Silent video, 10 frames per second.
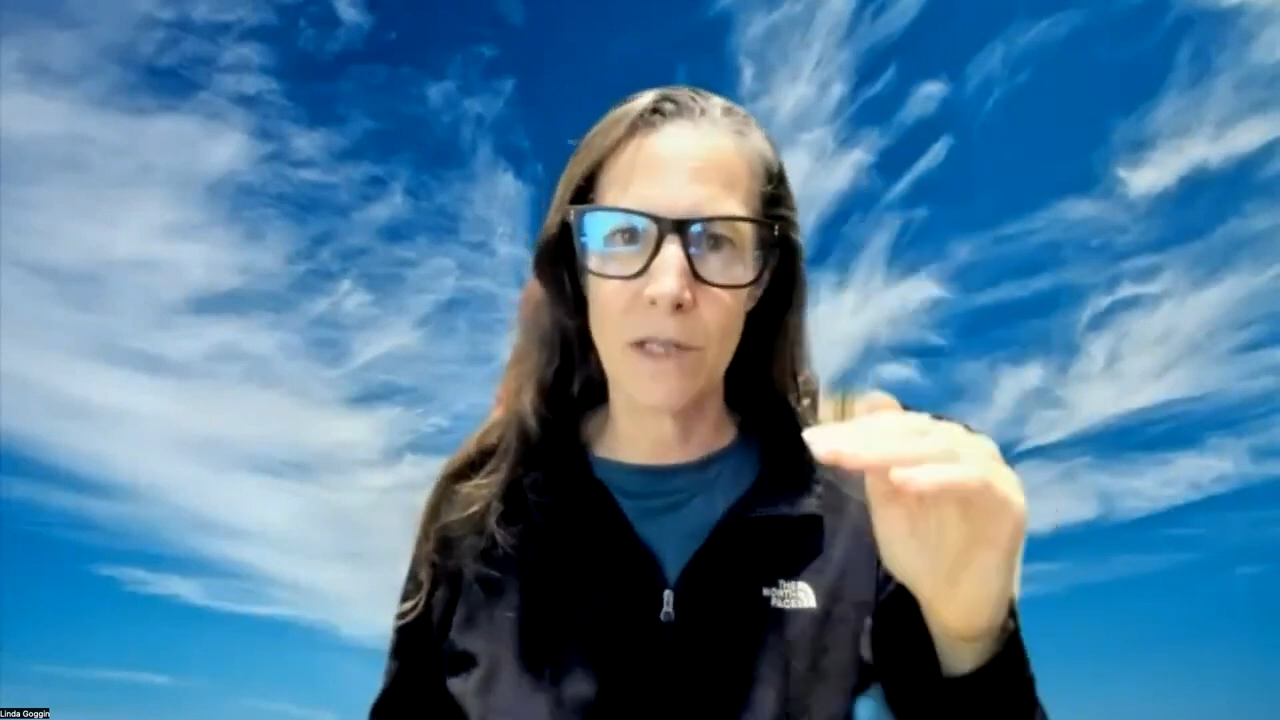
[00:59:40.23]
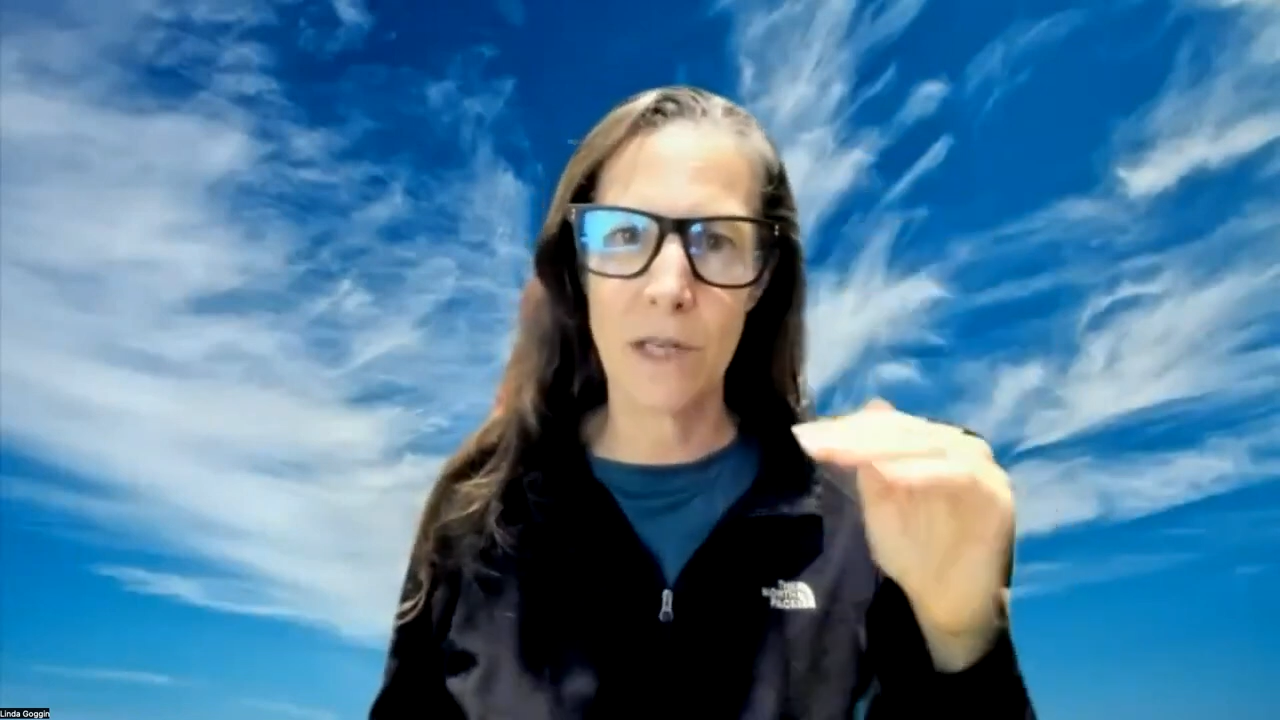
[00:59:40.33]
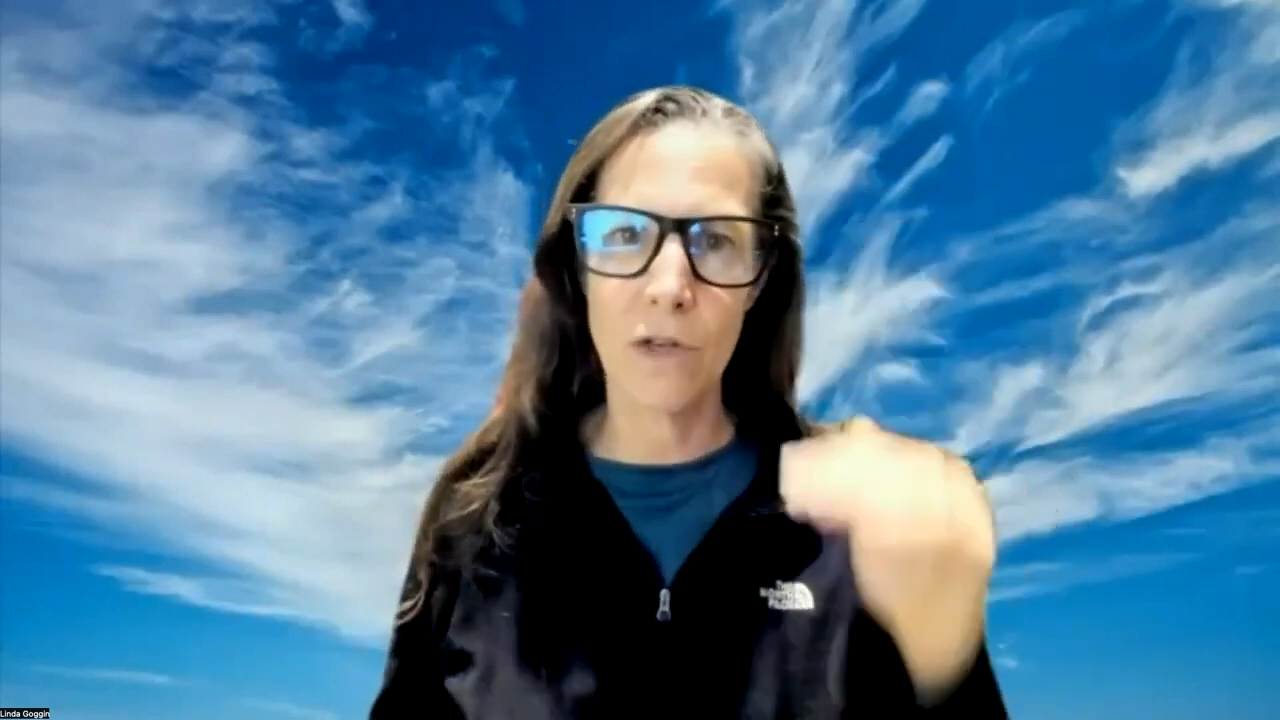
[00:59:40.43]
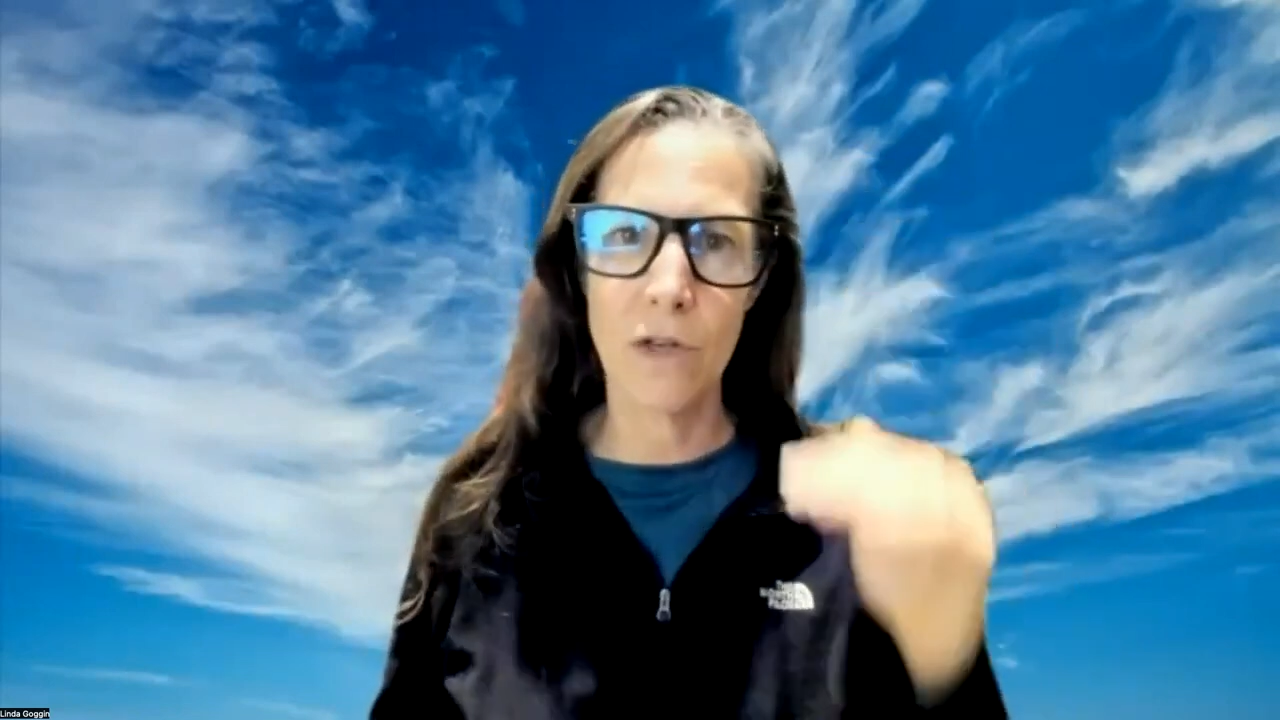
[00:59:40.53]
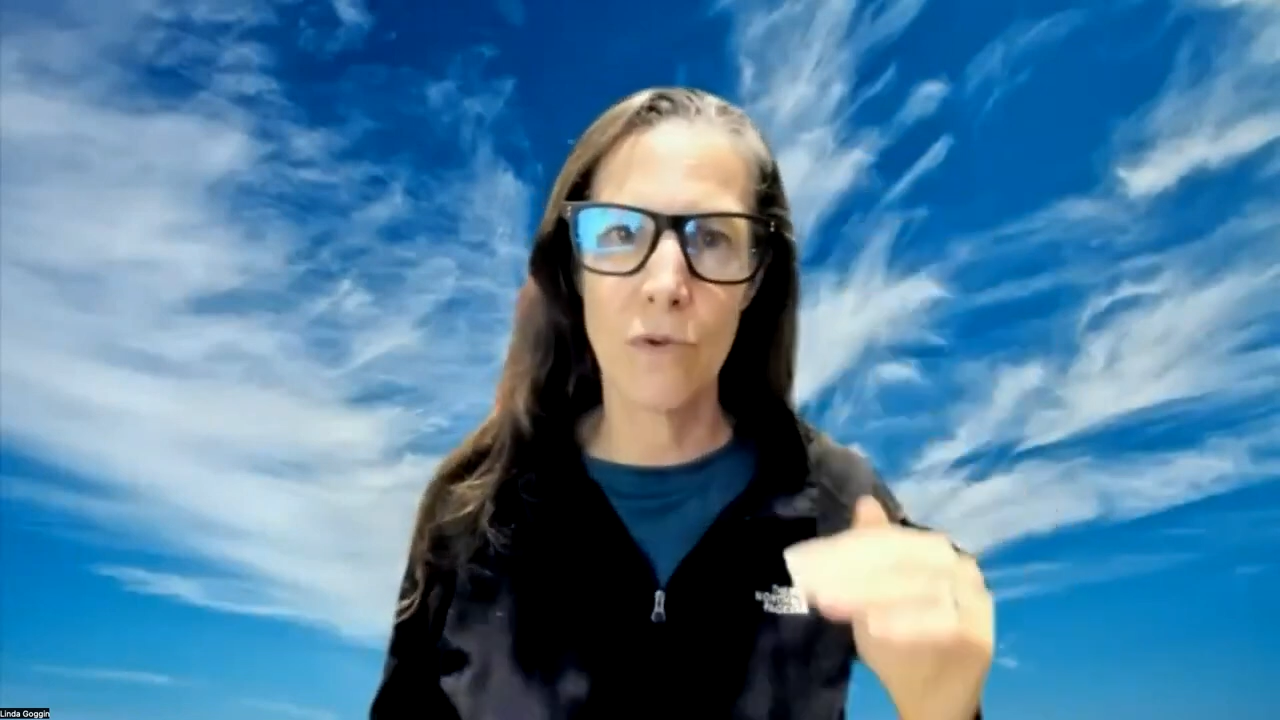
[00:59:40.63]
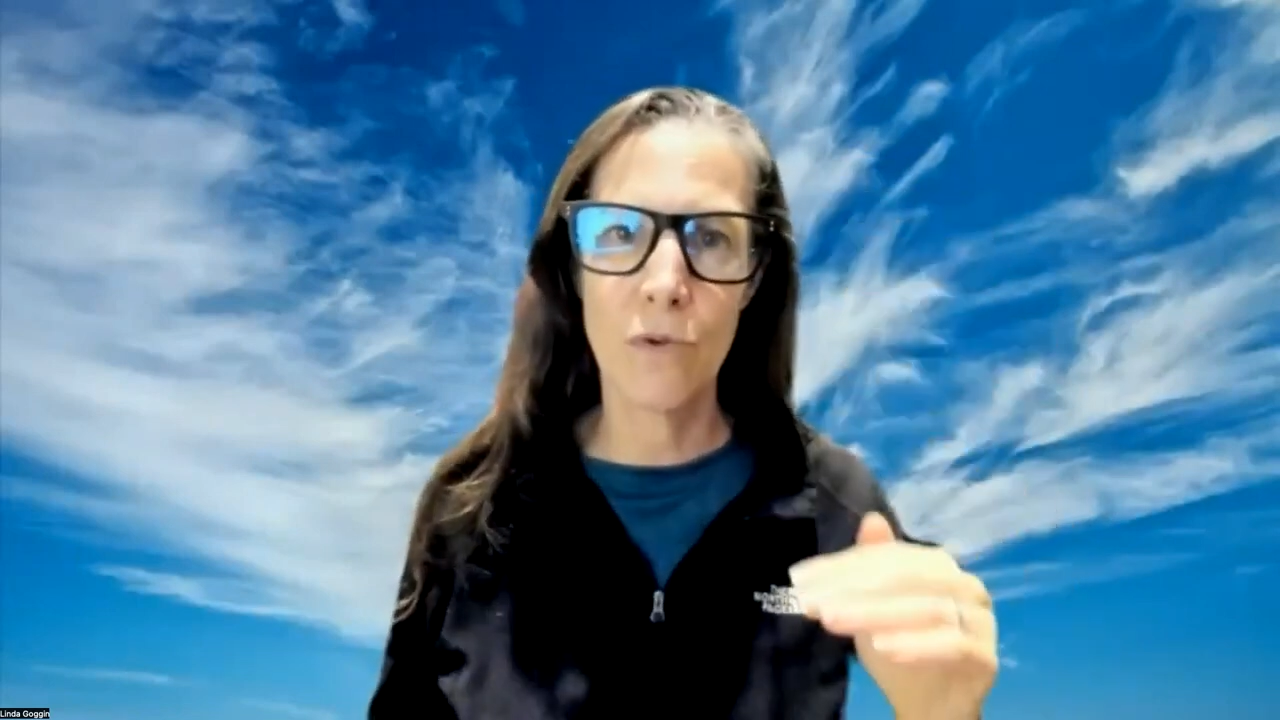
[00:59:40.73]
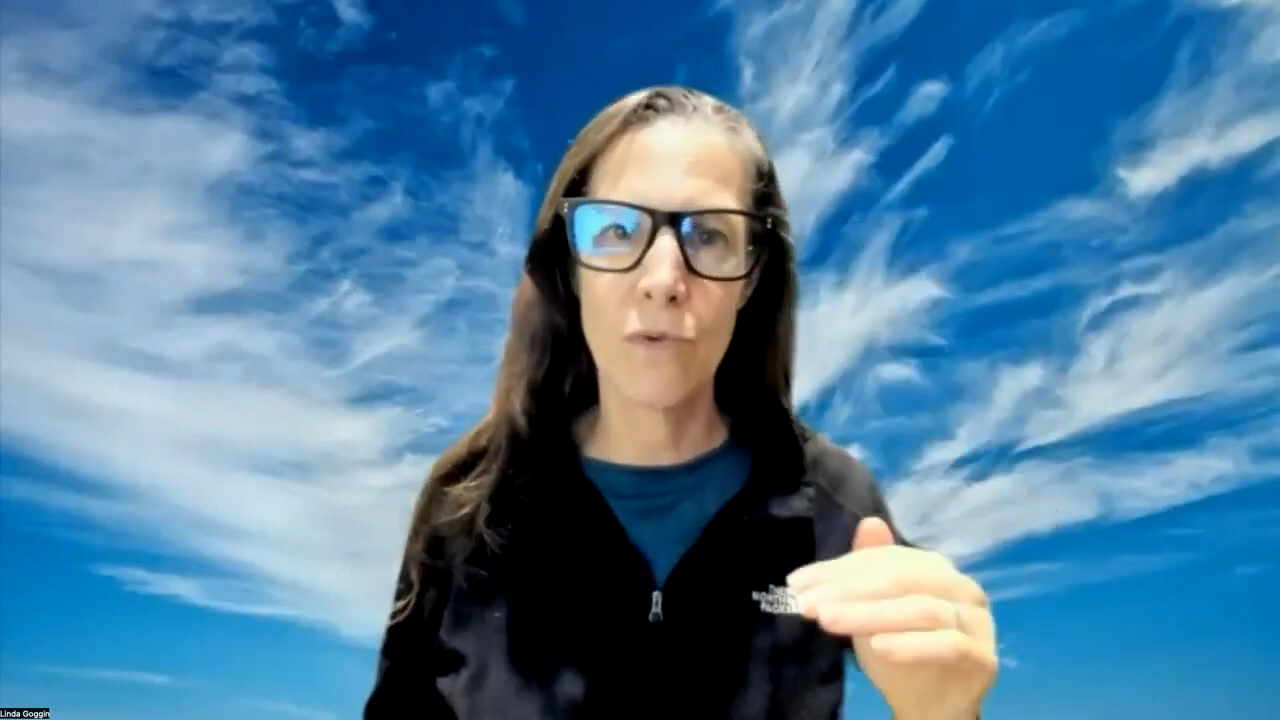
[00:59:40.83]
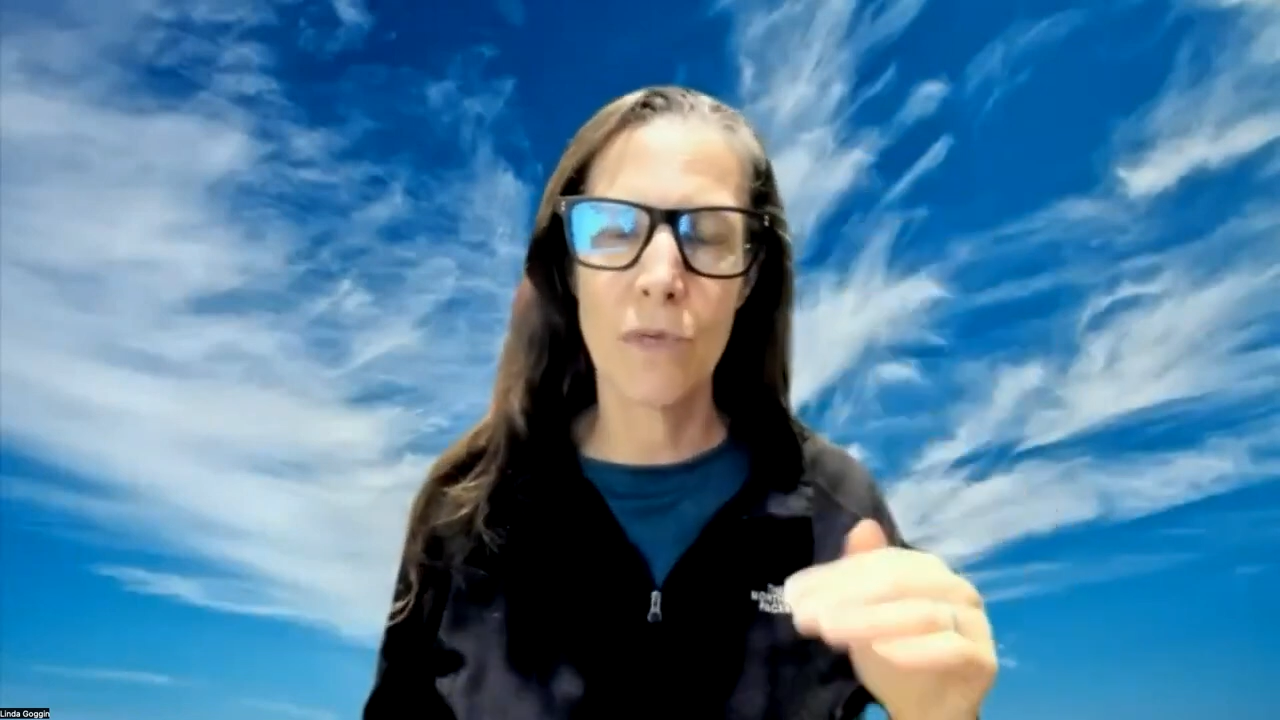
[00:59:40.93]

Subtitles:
that you